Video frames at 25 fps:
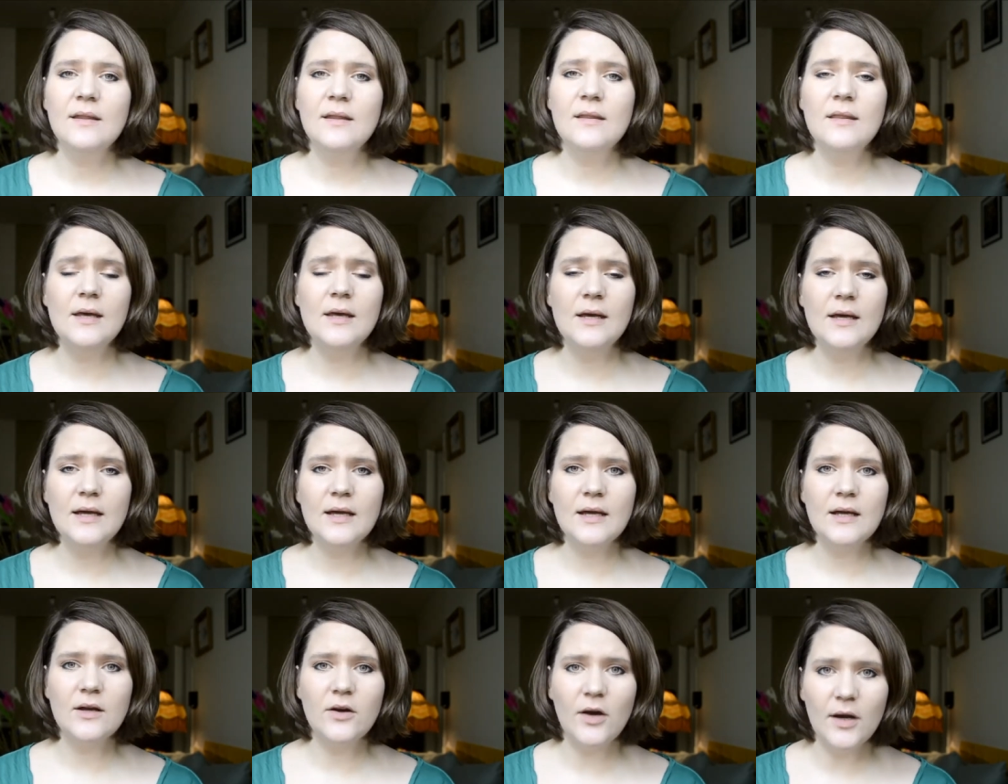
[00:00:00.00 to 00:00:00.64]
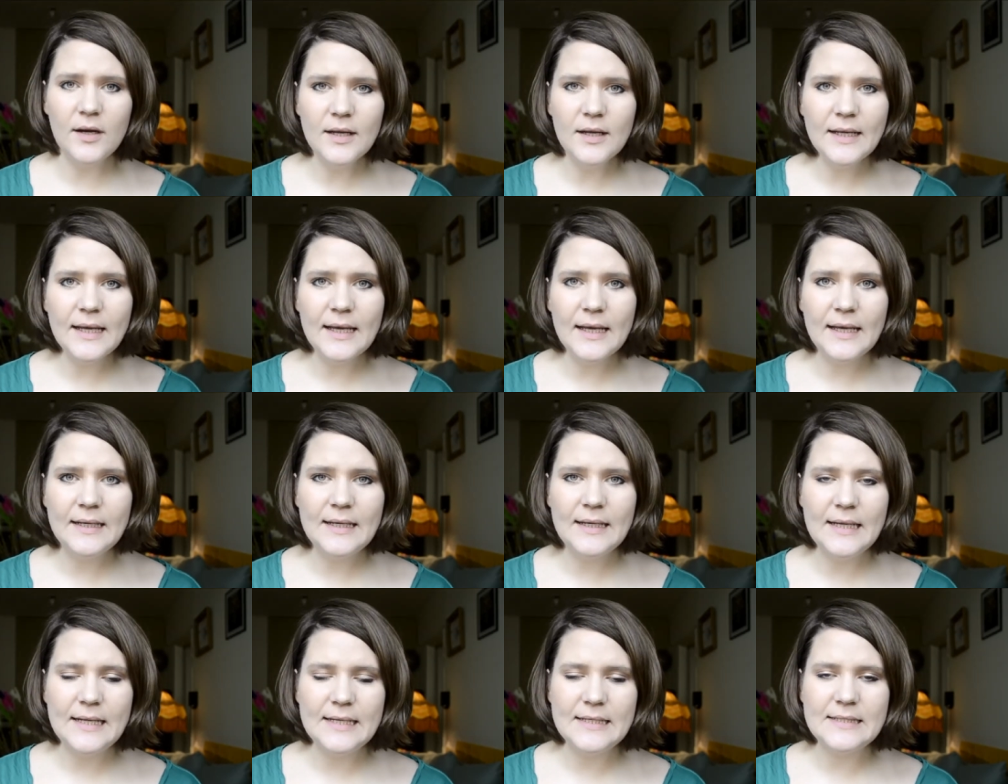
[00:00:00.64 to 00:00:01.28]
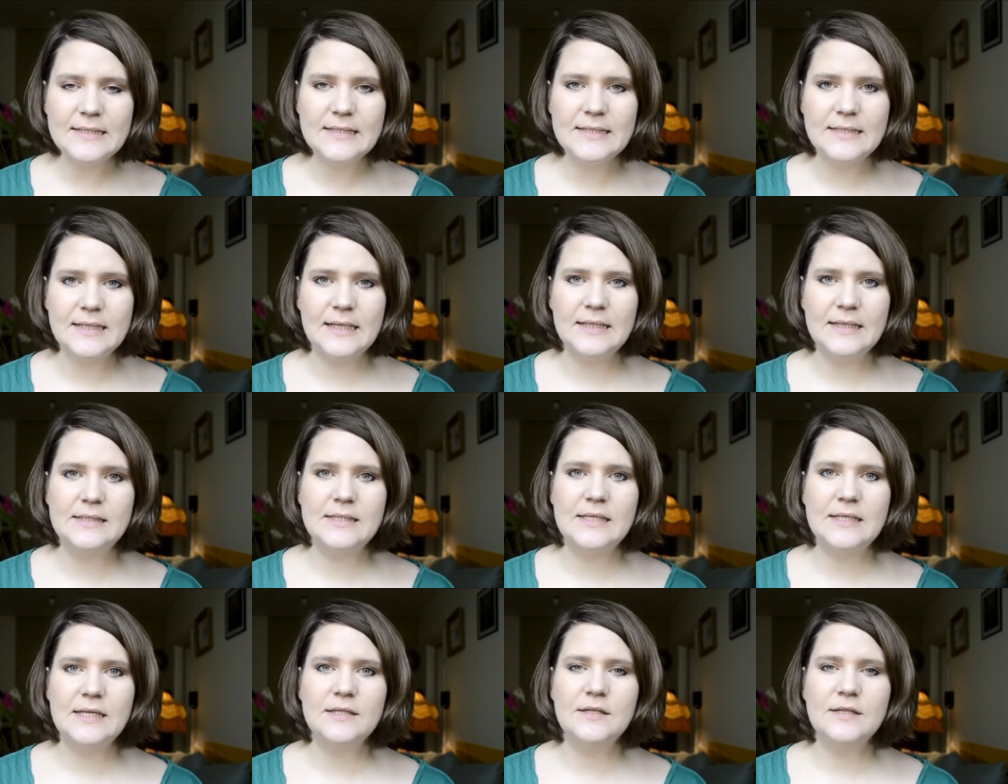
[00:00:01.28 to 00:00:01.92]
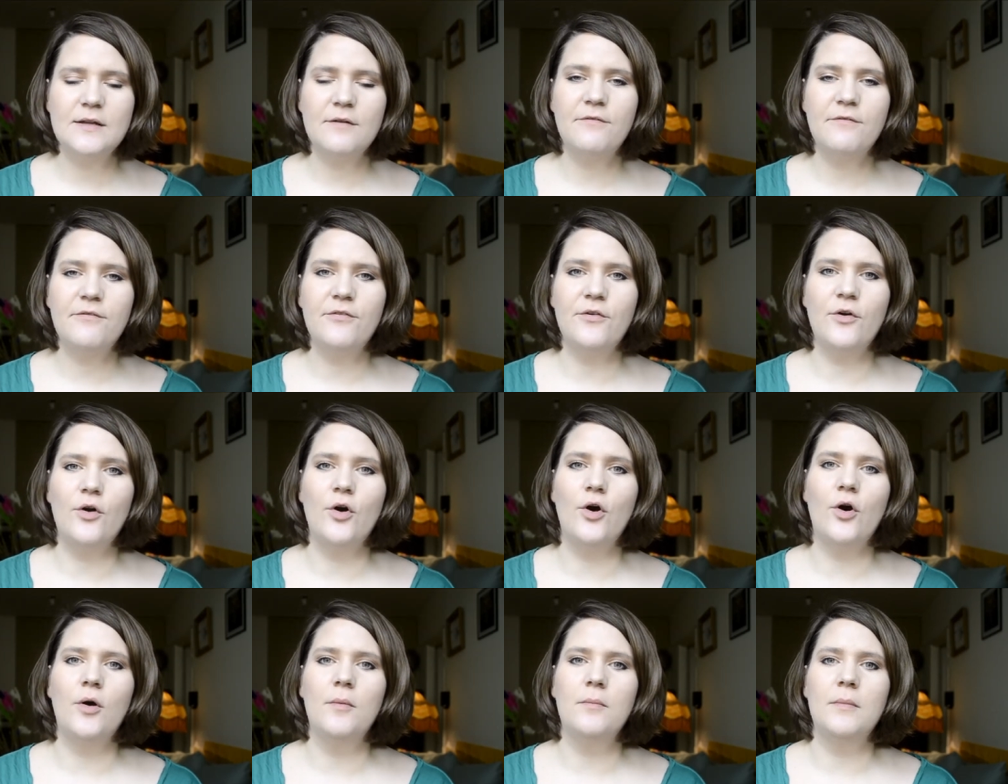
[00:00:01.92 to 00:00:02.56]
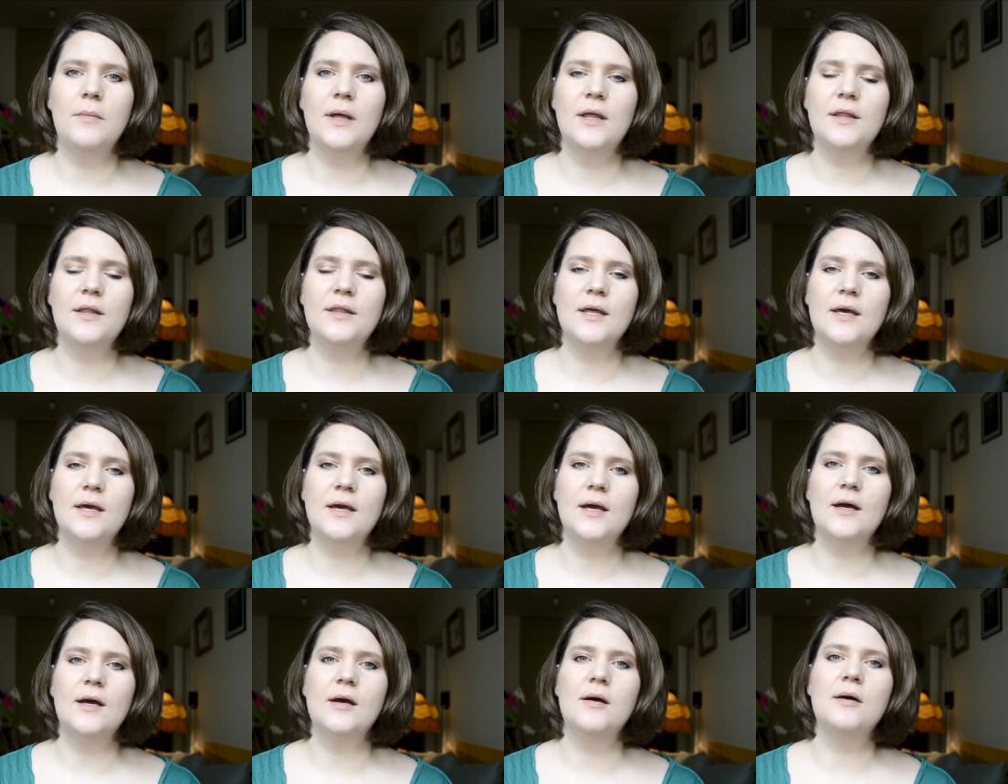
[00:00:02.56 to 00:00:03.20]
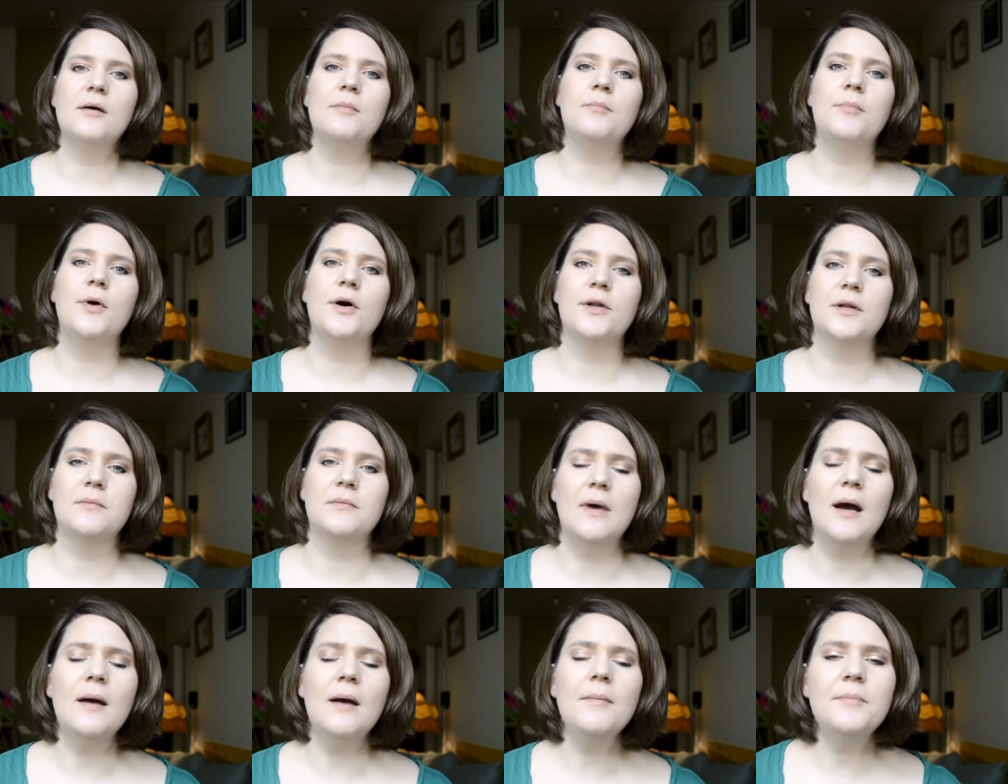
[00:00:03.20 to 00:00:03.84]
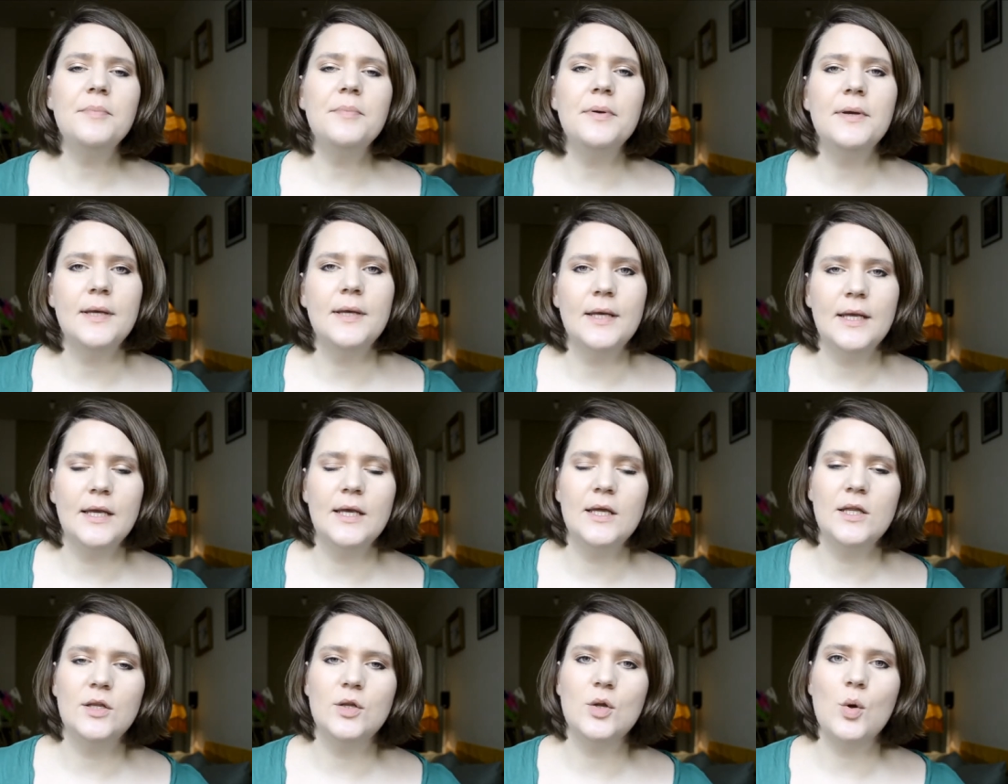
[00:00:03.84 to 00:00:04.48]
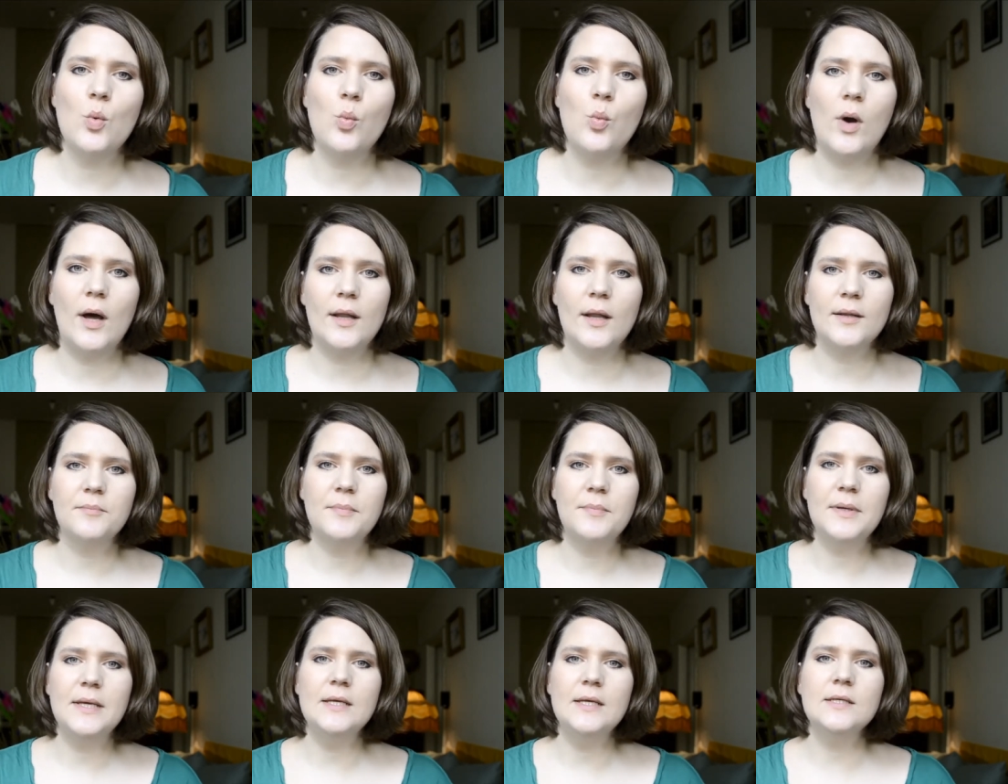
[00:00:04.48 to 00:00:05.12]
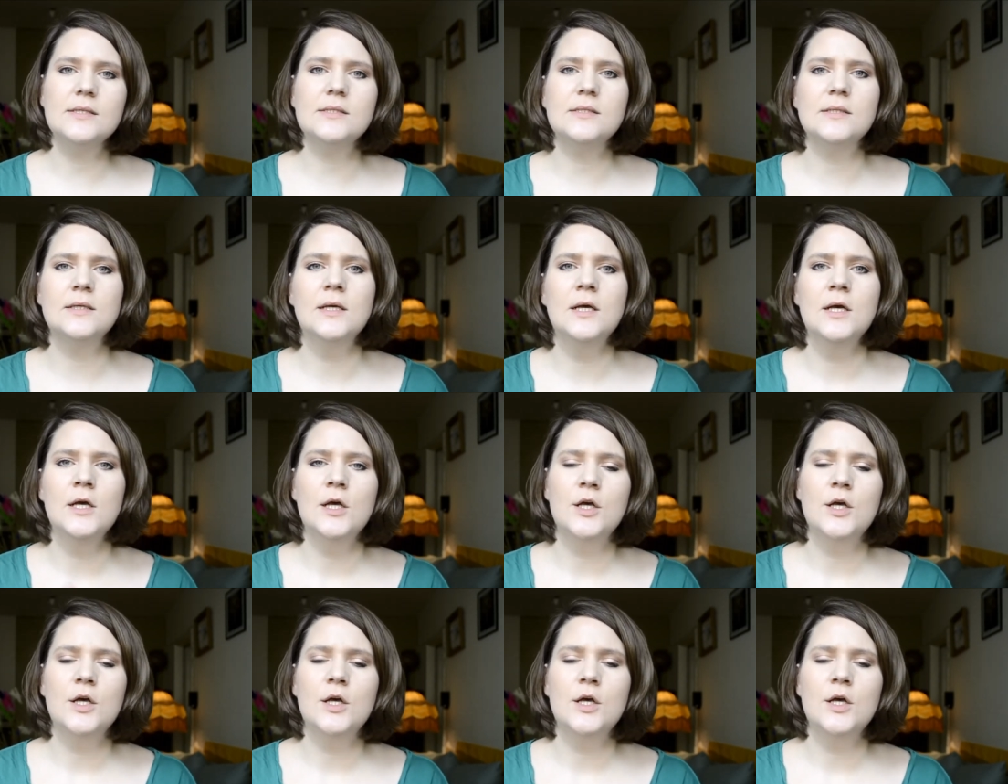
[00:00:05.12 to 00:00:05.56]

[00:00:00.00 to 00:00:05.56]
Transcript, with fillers: The cardigan is knitted from the bottom up in one piece,